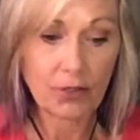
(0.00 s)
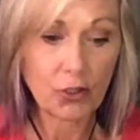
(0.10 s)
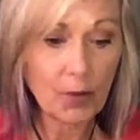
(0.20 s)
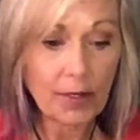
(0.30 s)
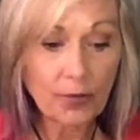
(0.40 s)

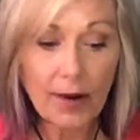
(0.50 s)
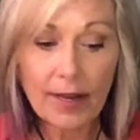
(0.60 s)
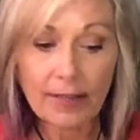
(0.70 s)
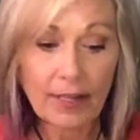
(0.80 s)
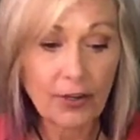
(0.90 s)
doing the
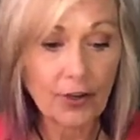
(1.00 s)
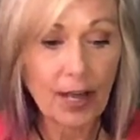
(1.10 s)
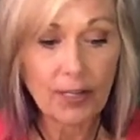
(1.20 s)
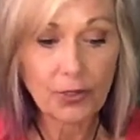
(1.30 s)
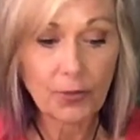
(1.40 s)
right thing or
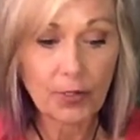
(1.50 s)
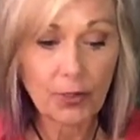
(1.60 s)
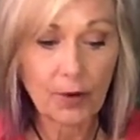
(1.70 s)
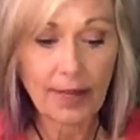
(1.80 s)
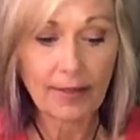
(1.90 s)
not doing
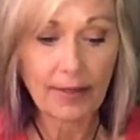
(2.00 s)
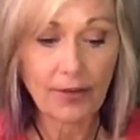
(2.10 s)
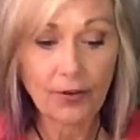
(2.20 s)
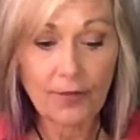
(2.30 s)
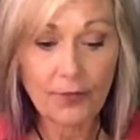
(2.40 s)
the right
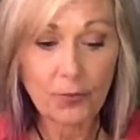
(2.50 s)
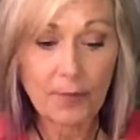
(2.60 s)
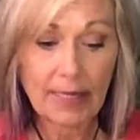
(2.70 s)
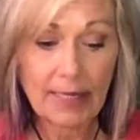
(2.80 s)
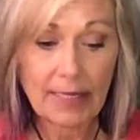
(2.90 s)
thing, or if you're
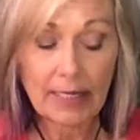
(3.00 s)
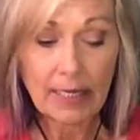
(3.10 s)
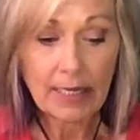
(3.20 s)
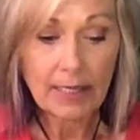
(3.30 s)
being